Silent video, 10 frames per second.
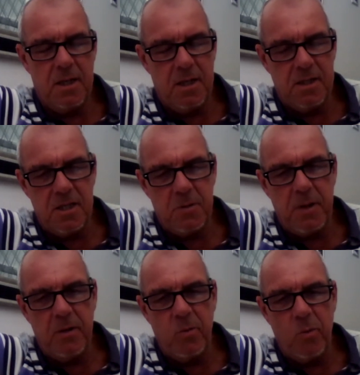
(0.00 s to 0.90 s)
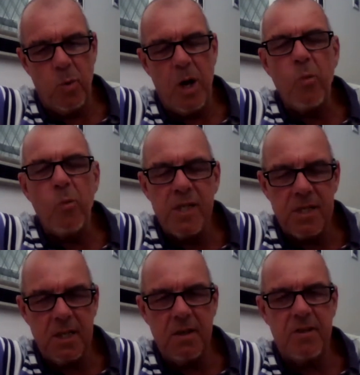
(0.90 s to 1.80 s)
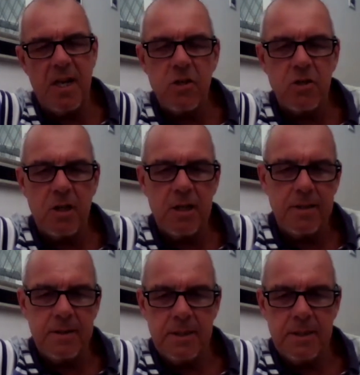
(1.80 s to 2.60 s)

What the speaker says: has this been well received nationally?